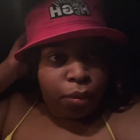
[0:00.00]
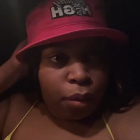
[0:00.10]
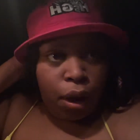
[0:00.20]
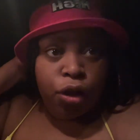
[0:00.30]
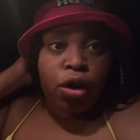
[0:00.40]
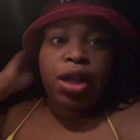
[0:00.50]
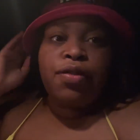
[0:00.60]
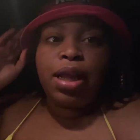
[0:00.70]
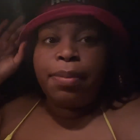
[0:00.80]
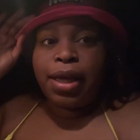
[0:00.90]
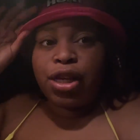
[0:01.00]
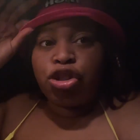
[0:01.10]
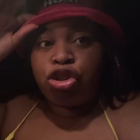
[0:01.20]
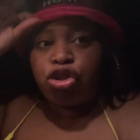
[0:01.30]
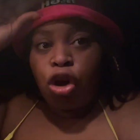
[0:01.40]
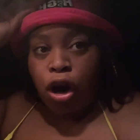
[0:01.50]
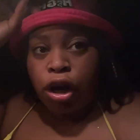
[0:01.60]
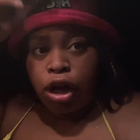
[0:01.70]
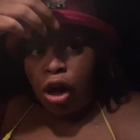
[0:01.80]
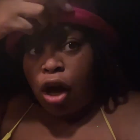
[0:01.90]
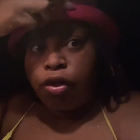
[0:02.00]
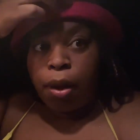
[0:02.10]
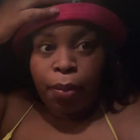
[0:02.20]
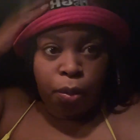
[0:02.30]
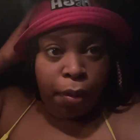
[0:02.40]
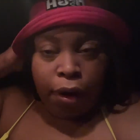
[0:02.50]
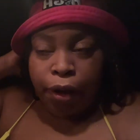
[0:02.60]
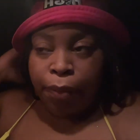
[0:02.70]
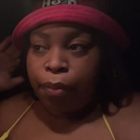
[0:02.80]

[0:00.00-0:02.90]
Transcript: Don't even let me get started on the boat party.